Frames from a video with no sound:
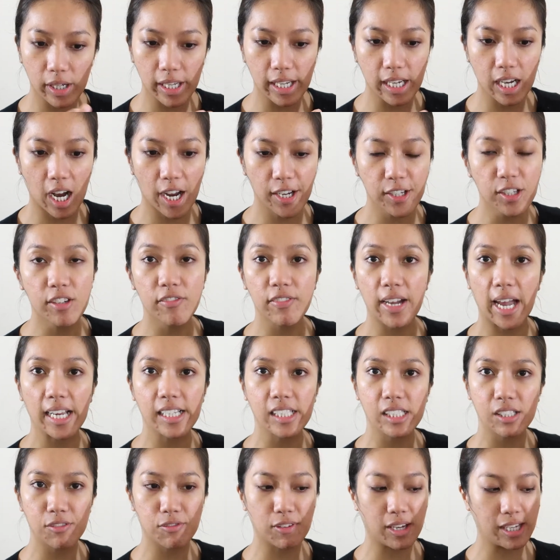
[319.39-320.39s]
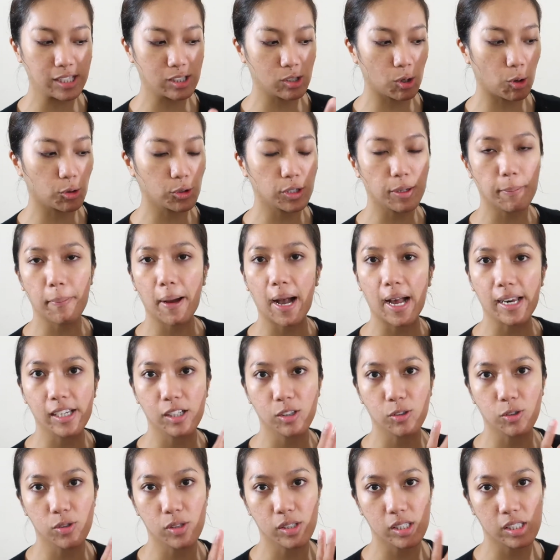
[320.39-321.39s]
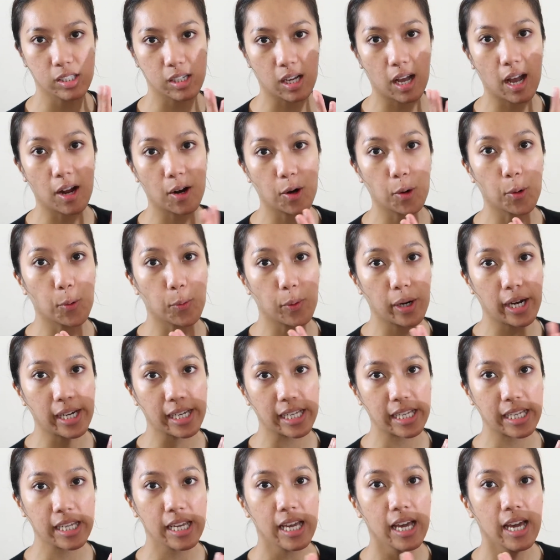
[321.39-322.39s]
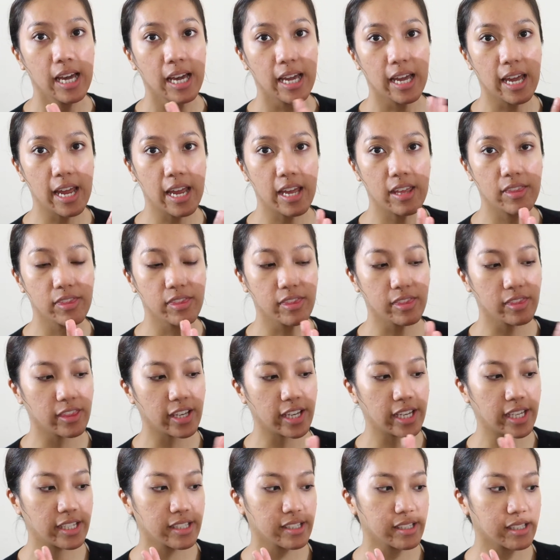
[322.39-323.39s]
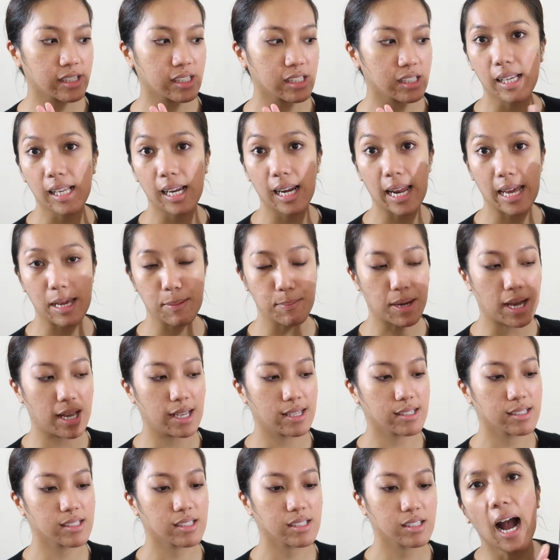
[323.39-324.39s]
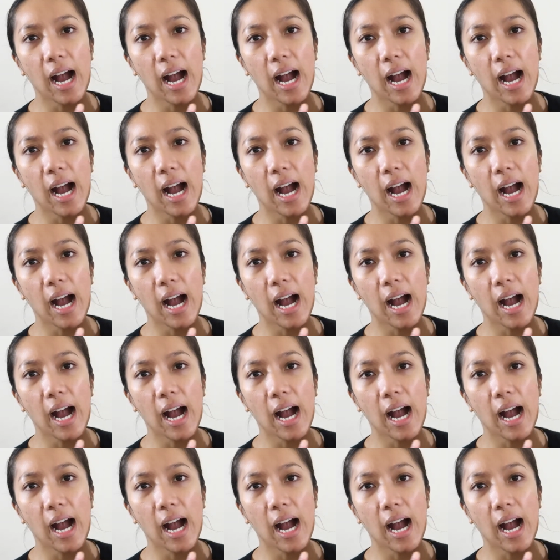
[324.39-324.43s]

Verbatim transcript: It kind of activates all the particles that are already in this clay mask.